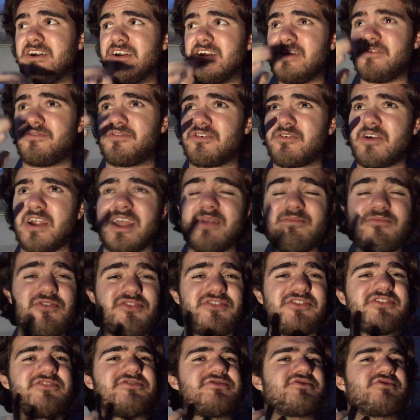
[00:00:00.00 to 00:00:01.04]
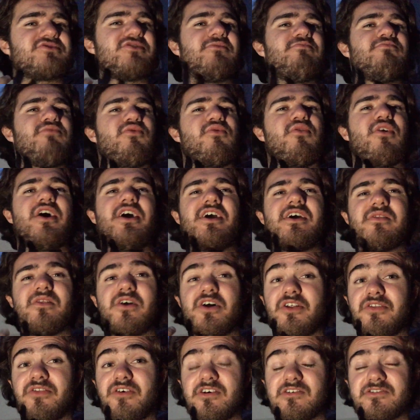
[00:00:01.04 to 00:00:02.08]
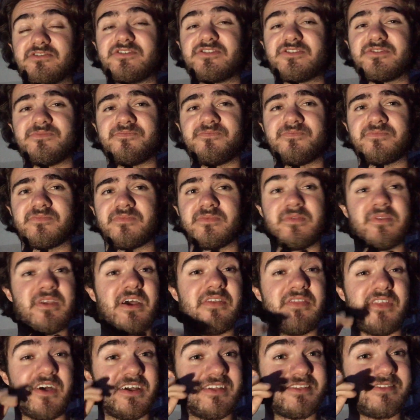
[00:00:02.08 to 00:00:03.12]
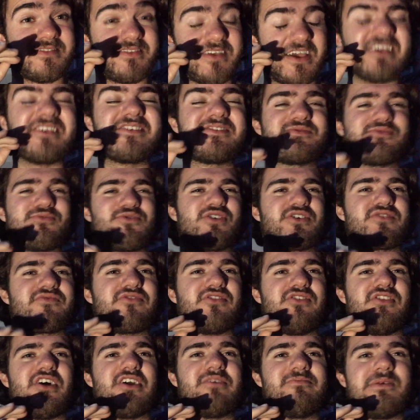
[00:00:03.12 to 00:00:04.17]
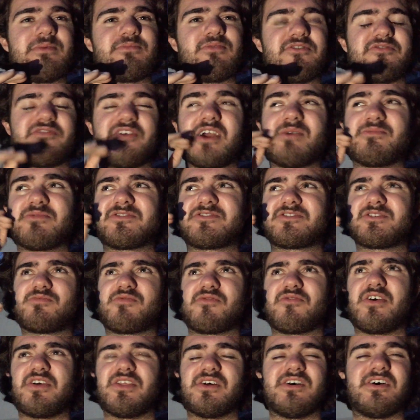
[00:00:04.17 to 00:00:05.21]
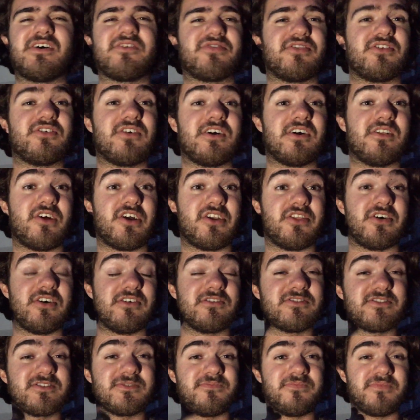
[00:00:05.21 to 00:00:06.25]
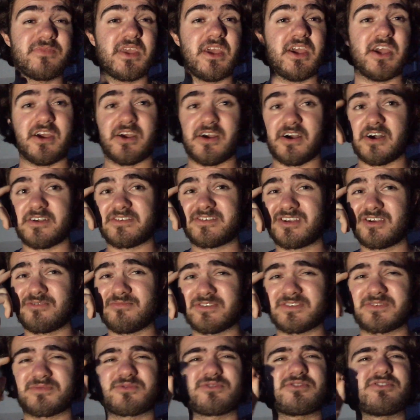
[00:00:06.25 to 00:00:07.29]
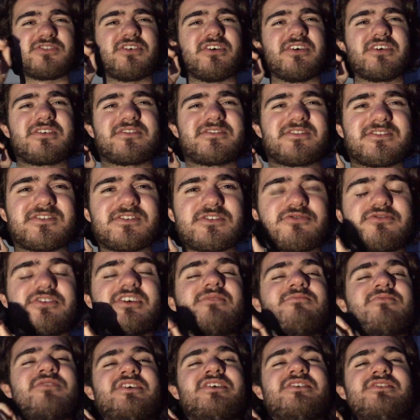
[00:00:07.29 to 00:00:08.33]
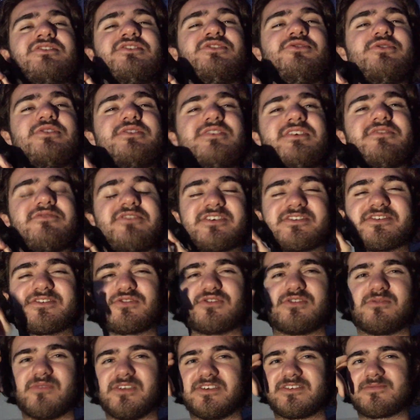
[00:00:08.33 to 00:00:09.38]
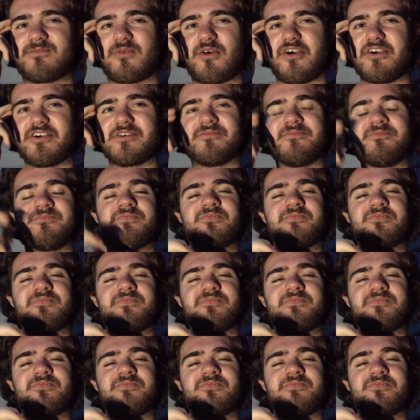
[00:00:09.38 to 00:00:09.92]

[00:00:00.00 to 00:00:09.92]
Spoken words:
If you're able to strip away a lot of those, and that takes work for a lot of people, if you're able to strip away a lot of those, as humans, we're extremely intuitive and extremely smart.